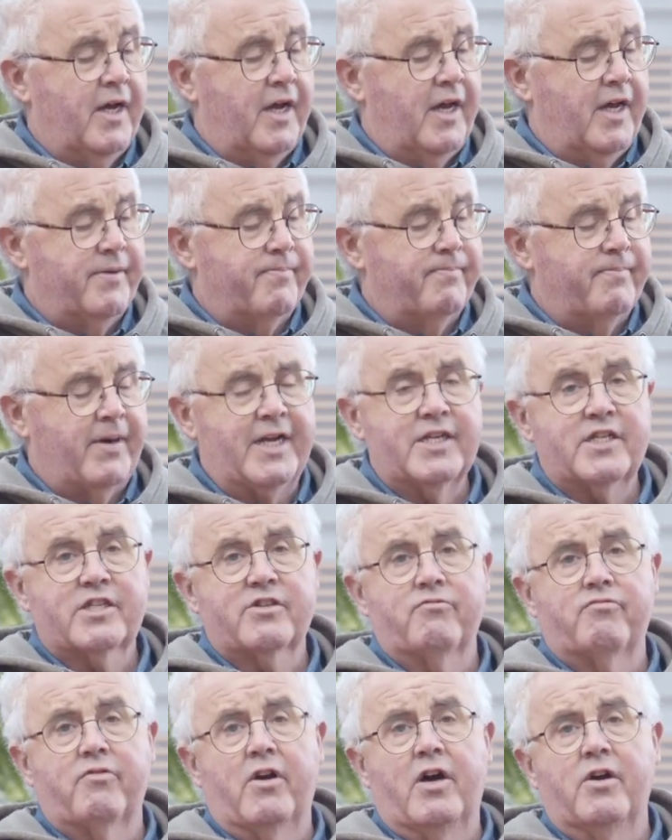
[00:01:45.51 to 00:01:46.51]
it makes
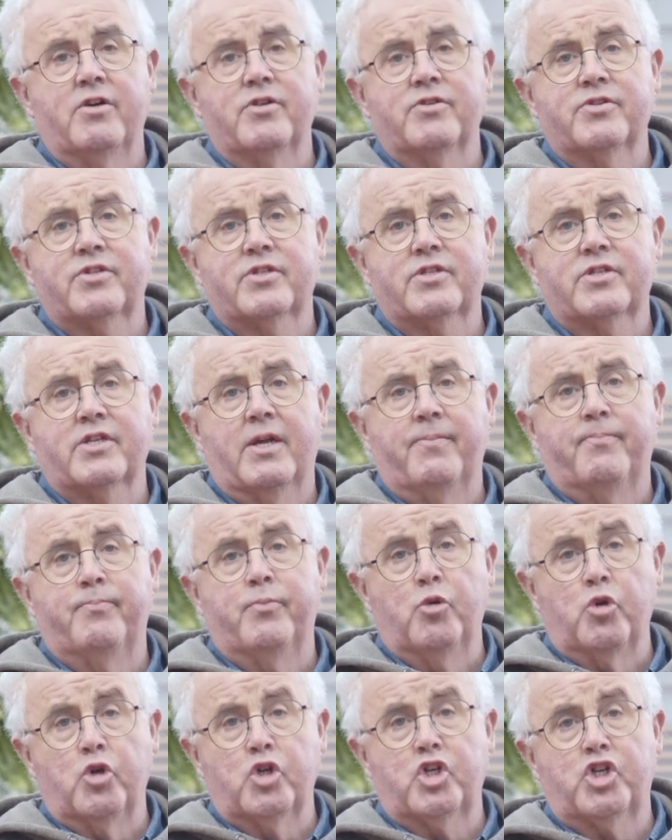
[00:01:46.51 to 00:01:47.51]
the rose
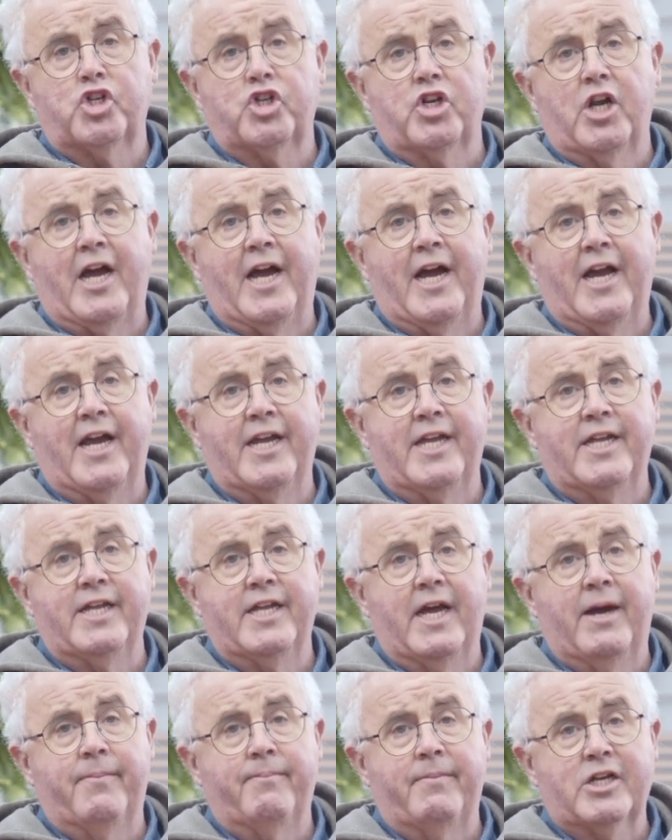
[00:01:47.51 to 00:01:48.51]
bush a
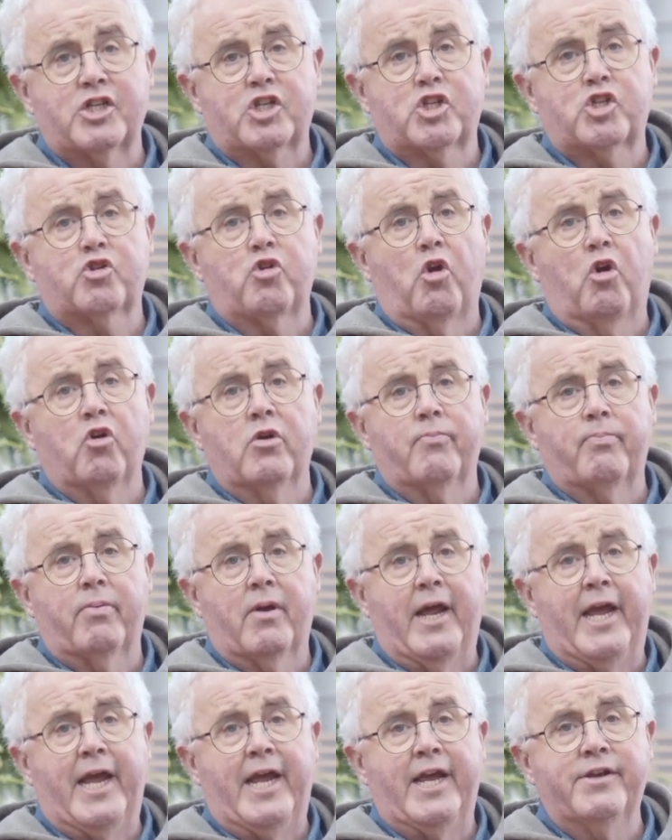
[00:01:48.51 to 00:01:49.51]
much stronger
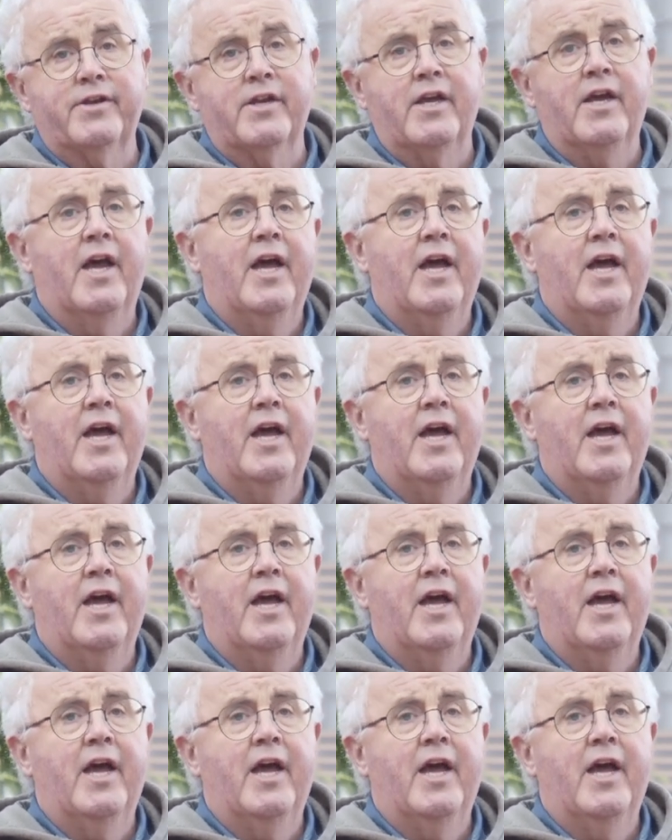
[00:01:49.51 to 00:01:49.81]
plant